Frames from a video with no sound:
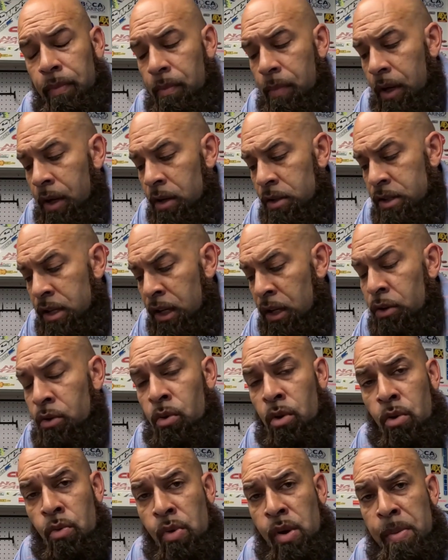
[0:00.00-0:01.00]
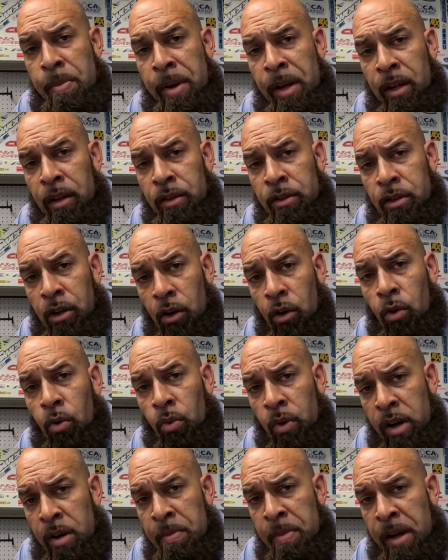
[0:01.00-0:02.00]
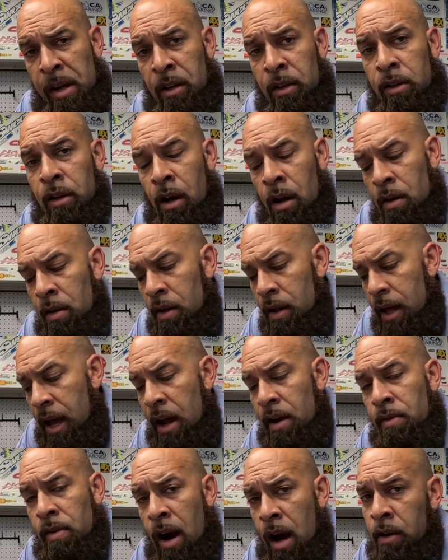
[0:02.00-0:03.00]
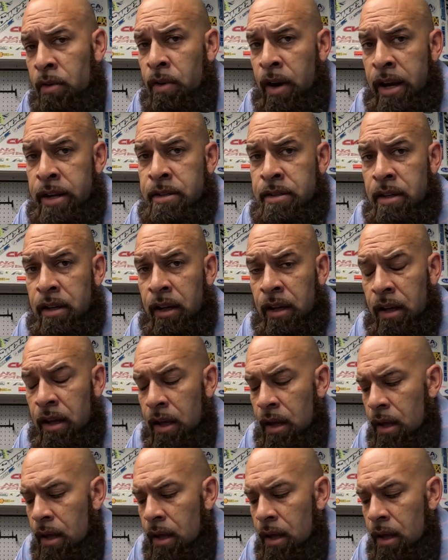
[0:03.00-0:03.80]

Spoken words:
because they're gonna do a rebuild, total rebuild at Rock Racing.